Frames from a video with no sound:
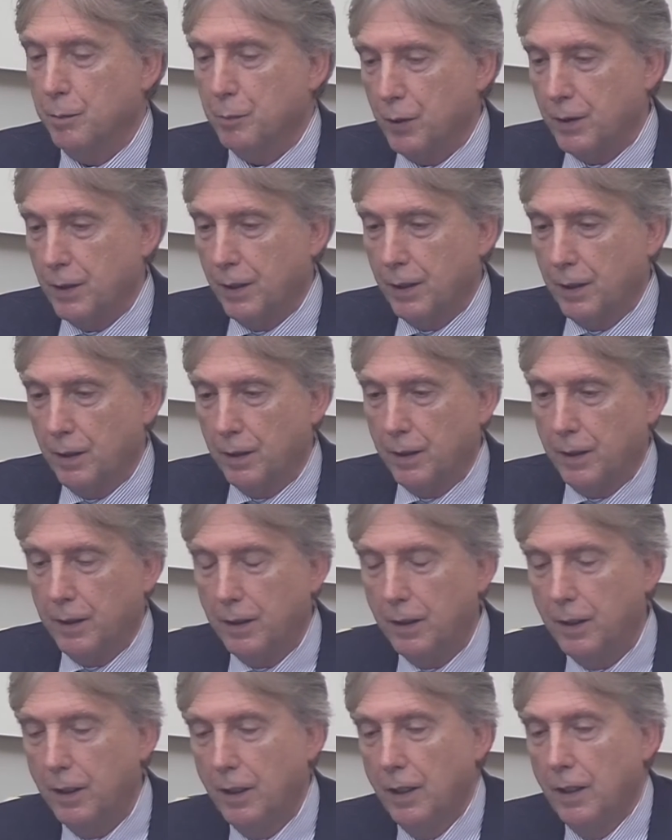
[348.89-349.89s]

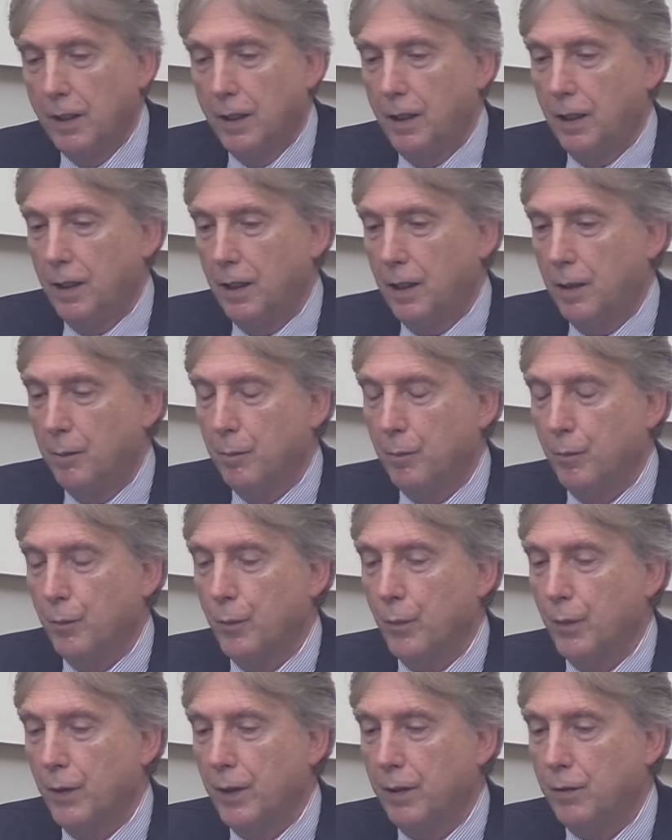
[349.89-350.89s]
particularly
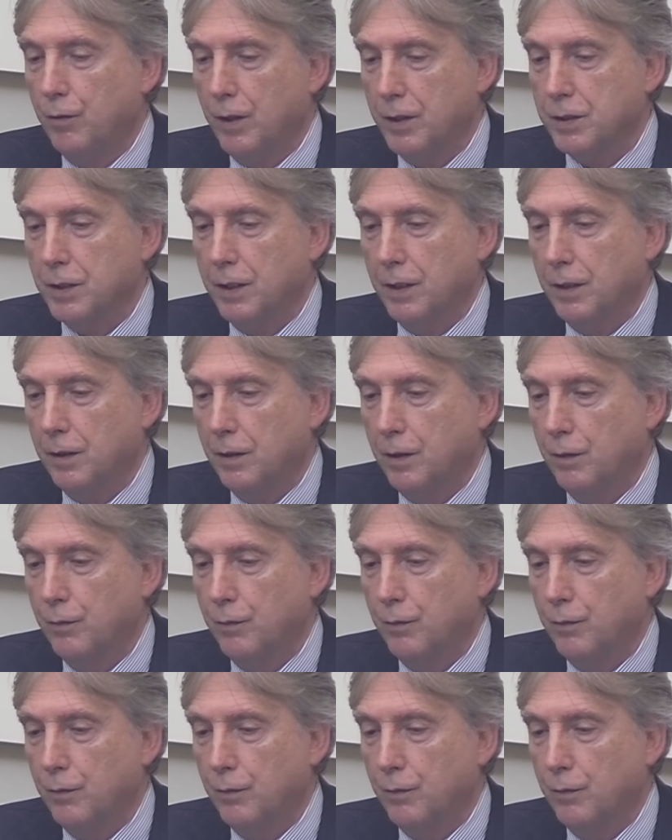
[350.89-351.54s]
addressing